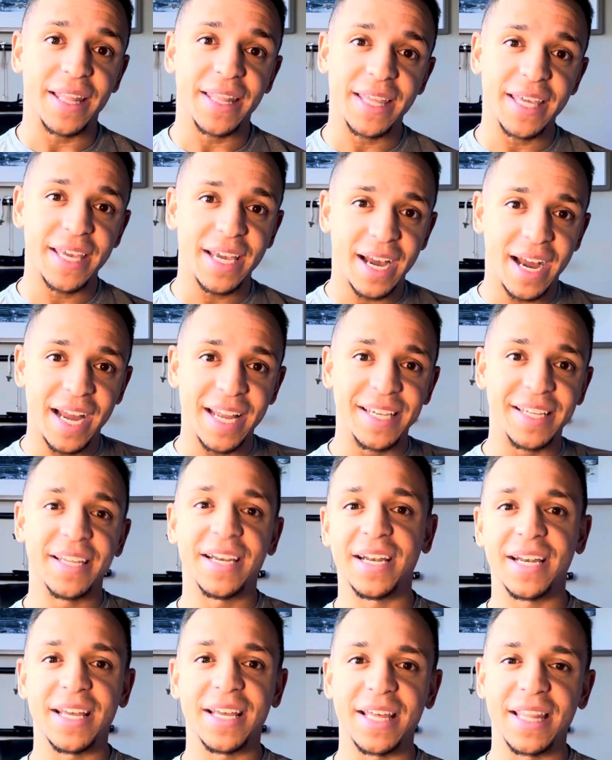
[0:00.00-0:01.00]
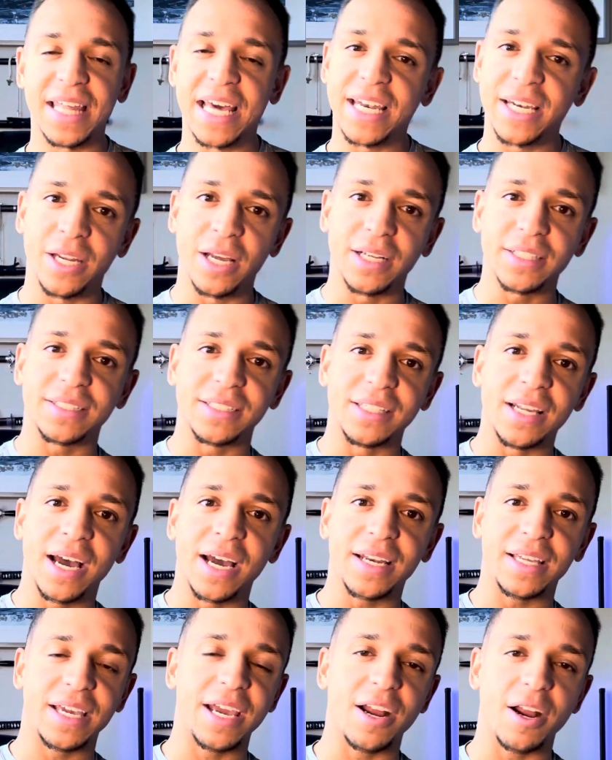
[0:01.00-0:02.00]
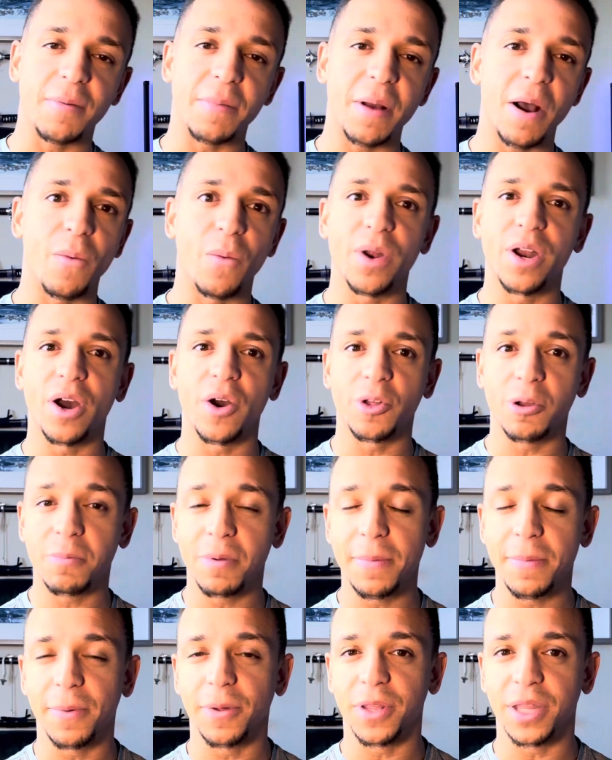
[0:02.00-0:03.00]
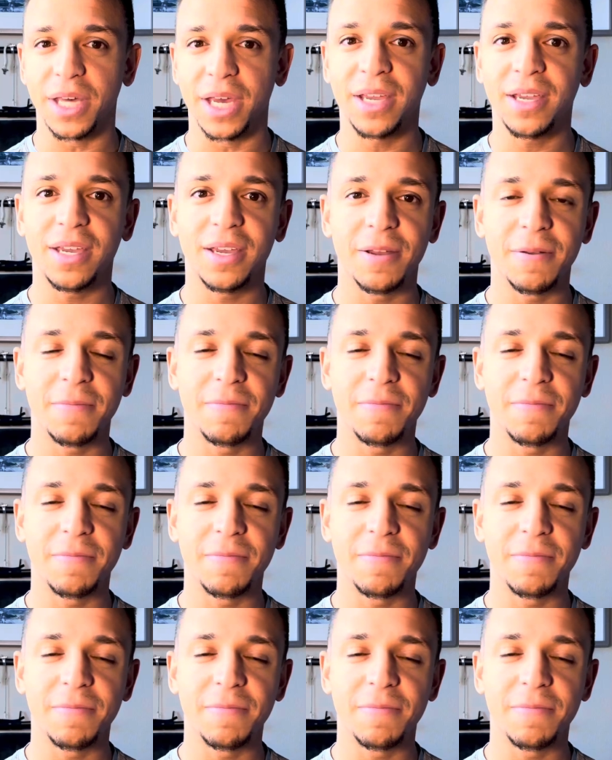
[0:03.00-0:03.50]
the identity that does not care about what other people think,